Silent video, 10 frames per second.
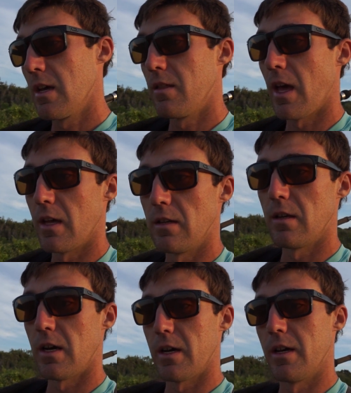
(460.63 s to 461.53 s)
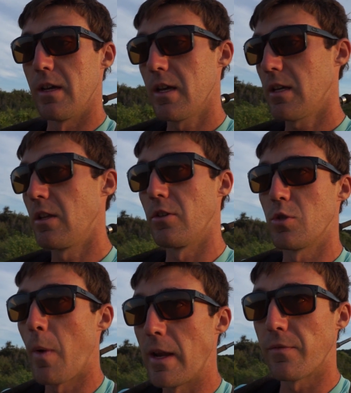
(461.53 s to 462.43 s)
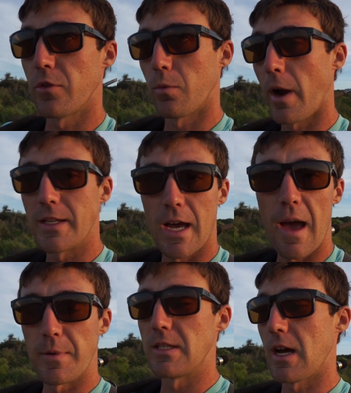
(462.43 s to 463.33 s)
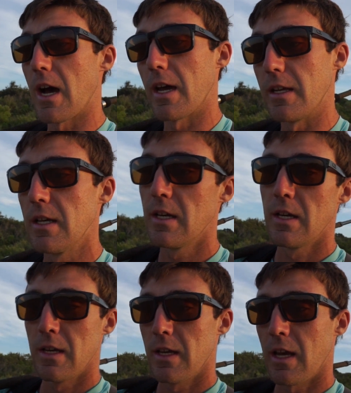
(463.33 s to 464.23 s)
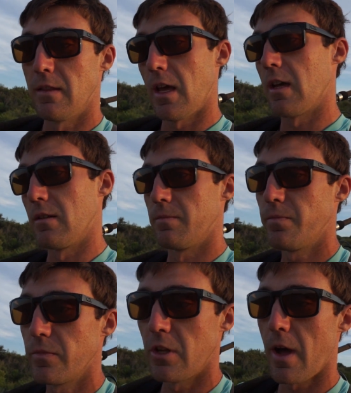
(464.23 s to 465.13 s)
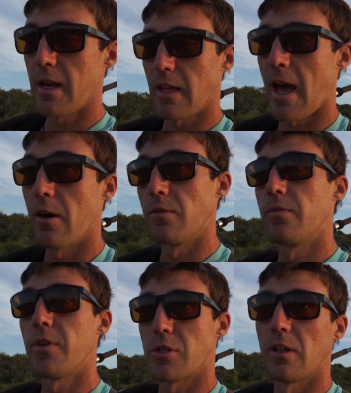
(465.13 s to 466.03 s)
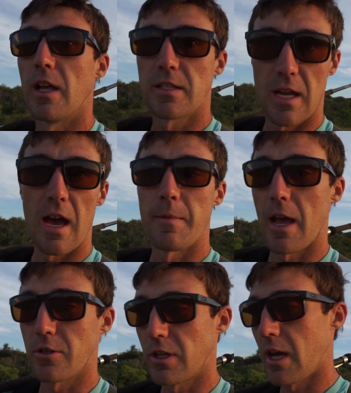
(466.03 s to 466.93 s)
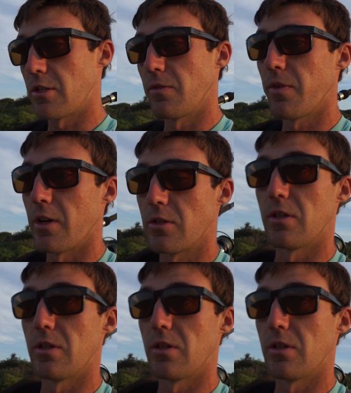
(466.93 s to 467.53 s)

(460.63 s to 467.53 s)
than, uh, you know, just waiting for the right time of the tide, and then, you know, heading out and fishing less time and actually catching fish.